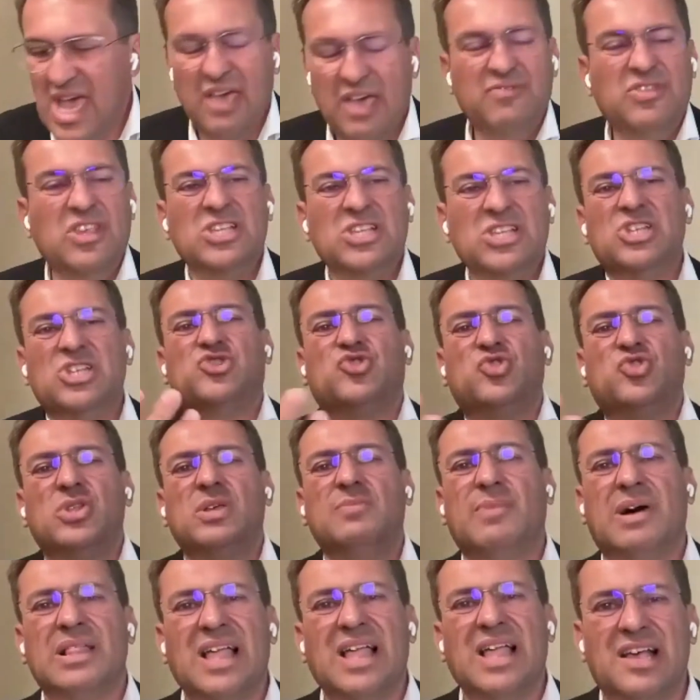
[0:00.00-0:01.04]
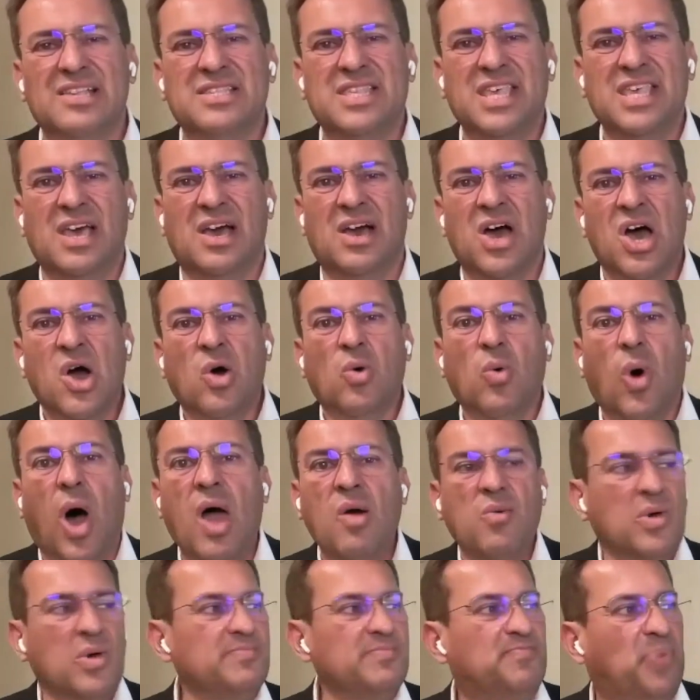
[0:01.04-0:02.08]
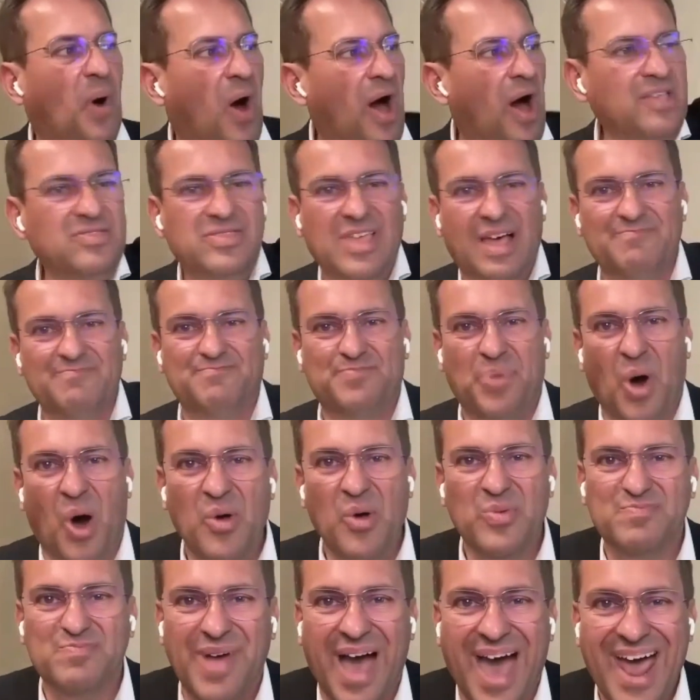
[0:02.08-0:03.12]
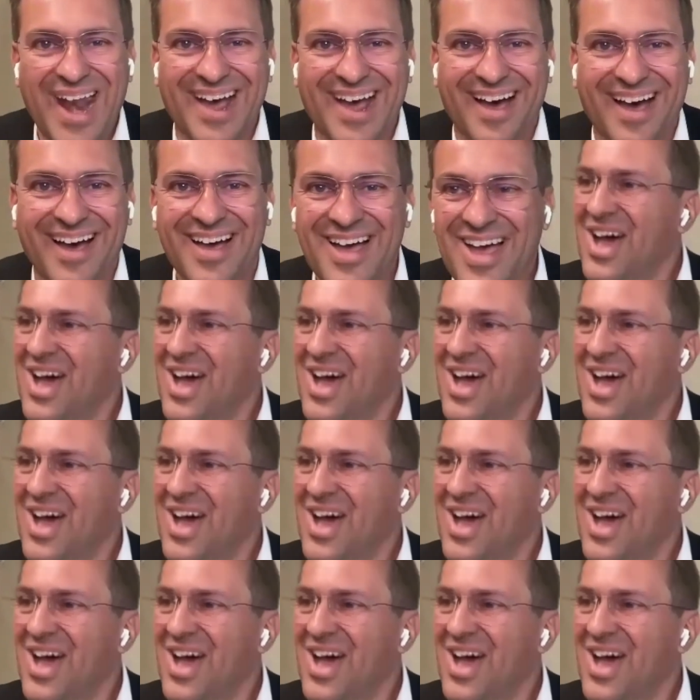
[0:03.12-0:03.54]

If this is truly my last year, why would buying that boat matter?